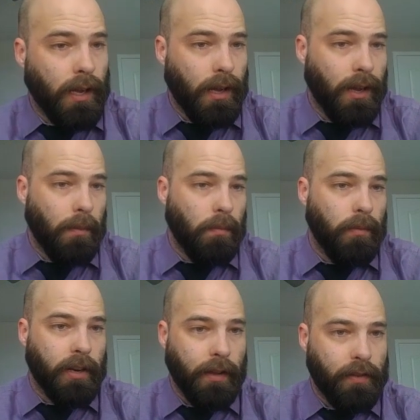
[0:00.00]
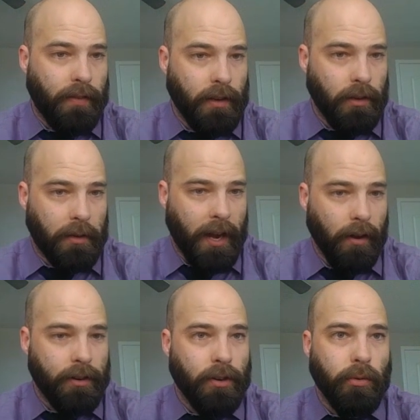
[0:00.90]
You're gonna have to find a new
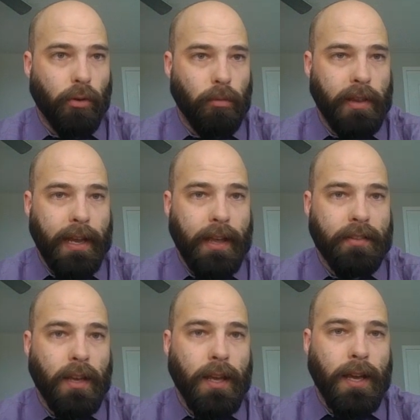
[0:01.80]
character to roleplay as.